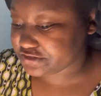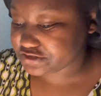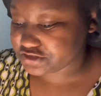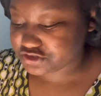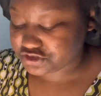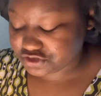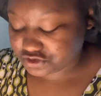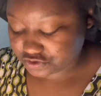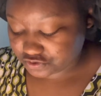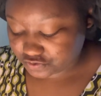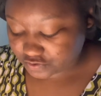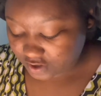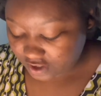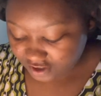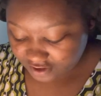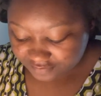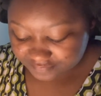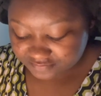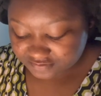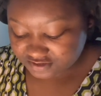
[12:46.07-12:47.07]
To
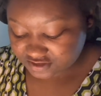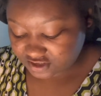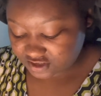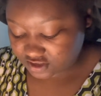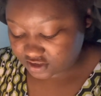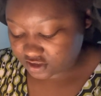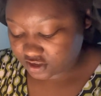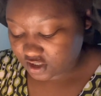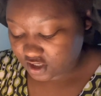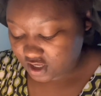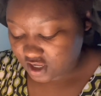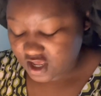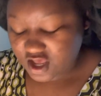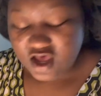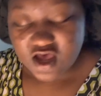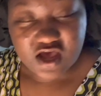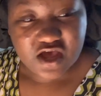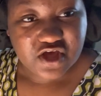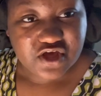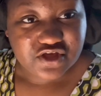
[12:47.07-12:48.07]
update
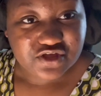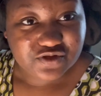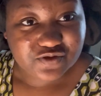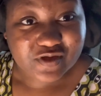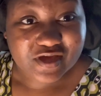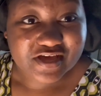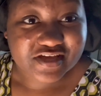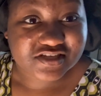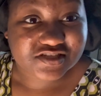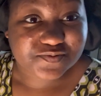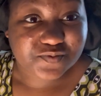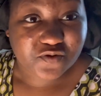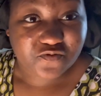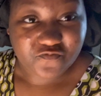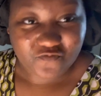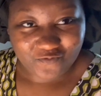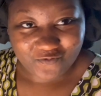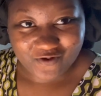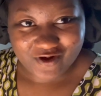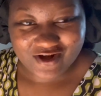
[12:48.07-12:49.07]
you guys
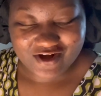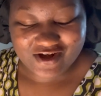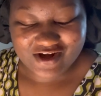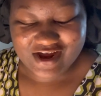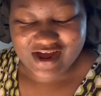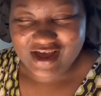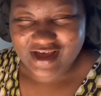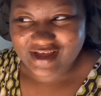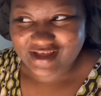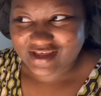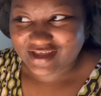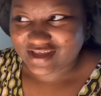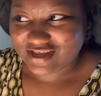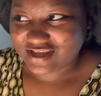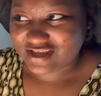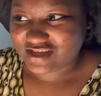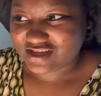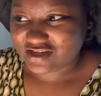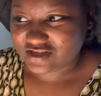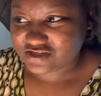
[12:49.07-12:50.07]
before
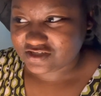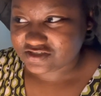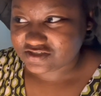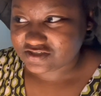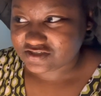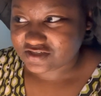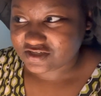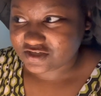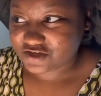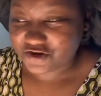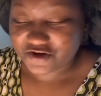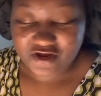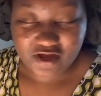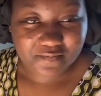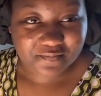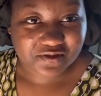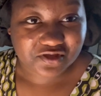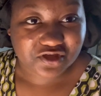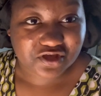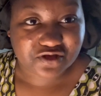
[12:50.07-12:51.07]
I hurry
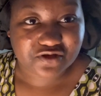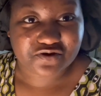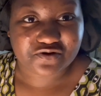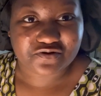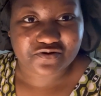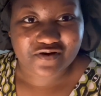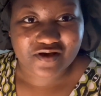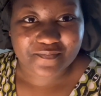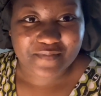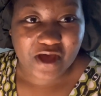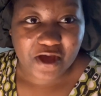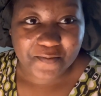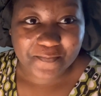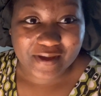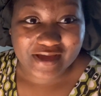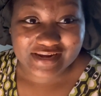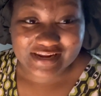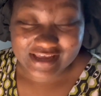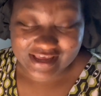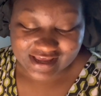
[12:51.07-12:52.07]
up and go about
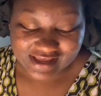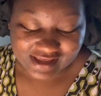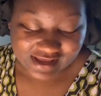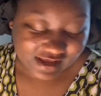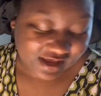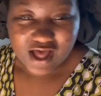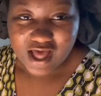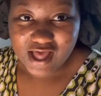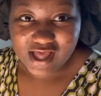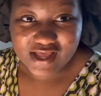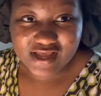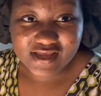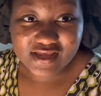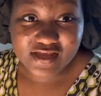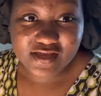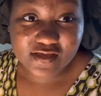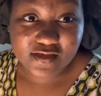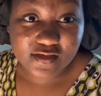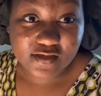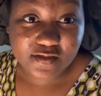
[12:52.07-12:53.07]
my day, I
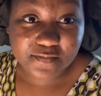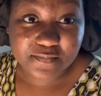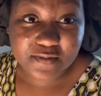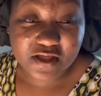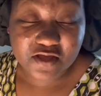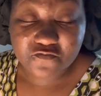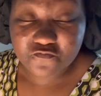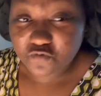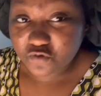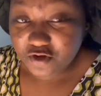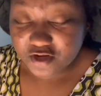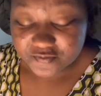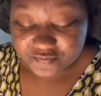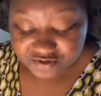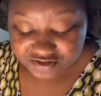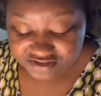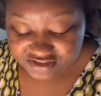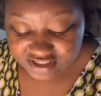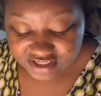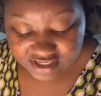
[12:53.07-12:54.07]
am like
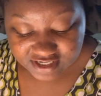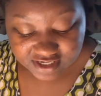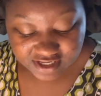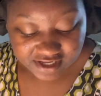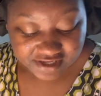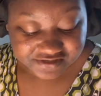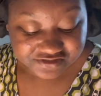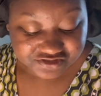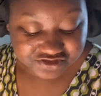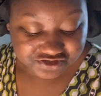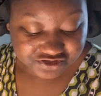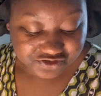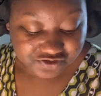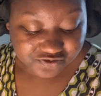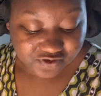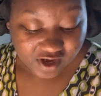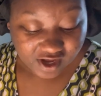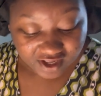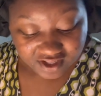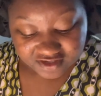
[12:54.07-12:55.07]
40%
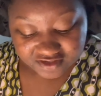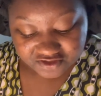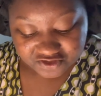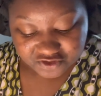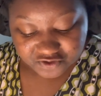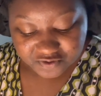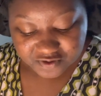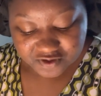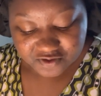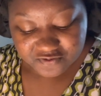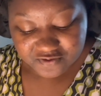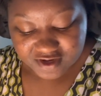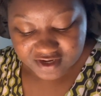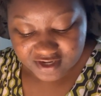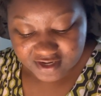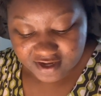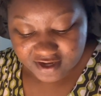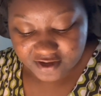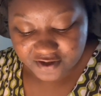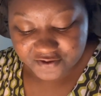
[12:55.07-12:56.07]
into island clean
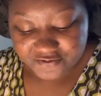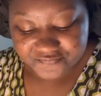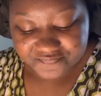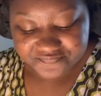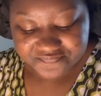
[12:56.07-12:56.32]
right now.